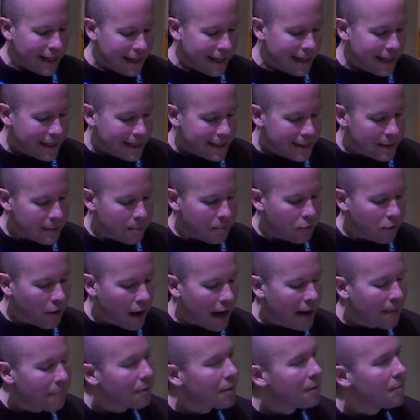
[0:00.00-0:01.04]
is the
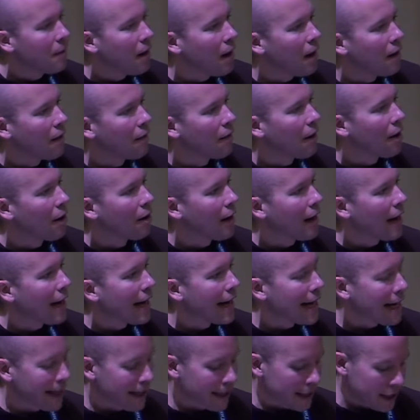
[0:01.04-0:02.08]
problem of our
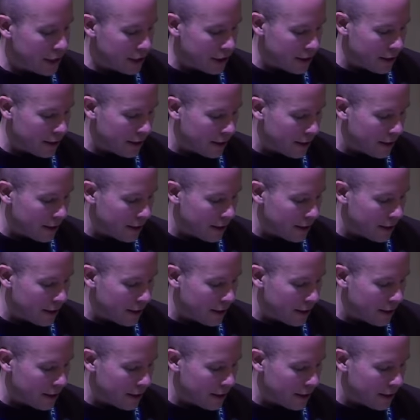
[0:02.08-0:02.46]
age.